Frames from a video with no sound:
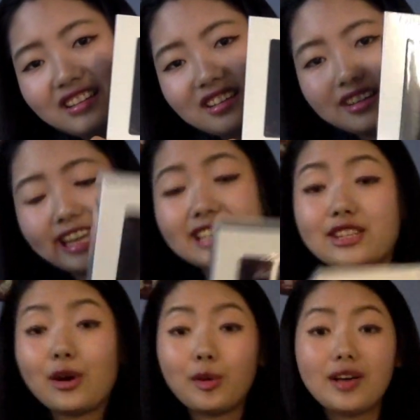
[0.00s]
Okay,
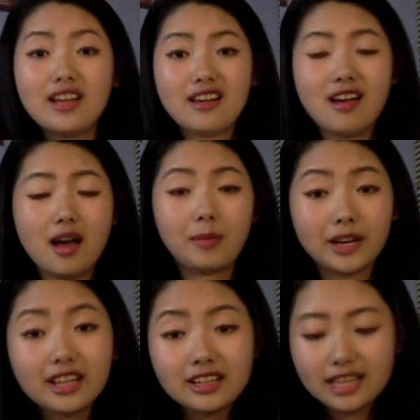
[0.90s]
so
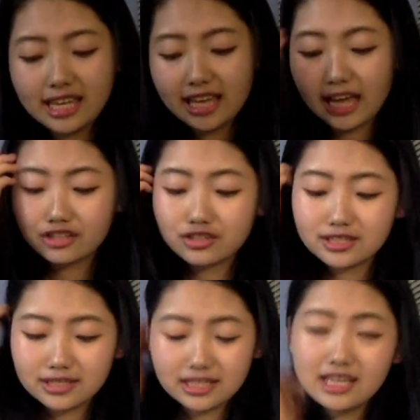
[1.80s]
apparently I
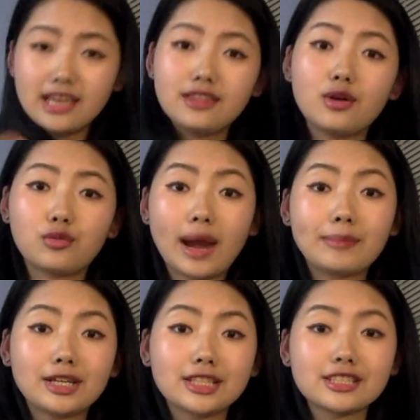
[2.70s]
just need Rat
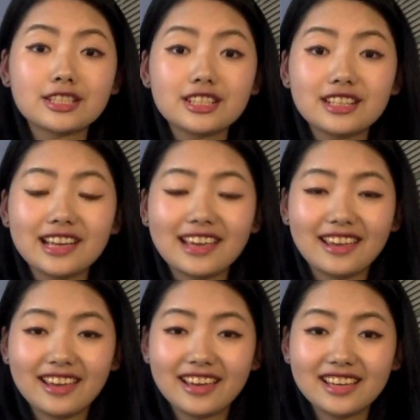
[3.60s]
Monster
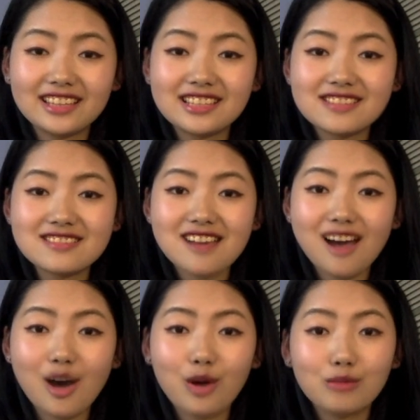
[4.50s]
and
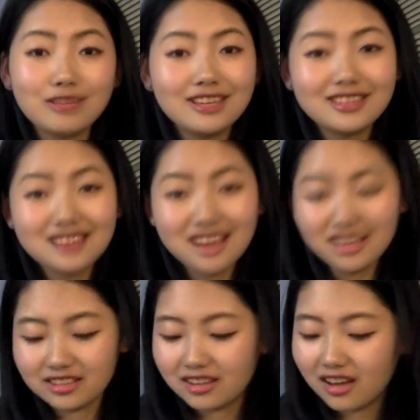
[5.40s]
I'll be done.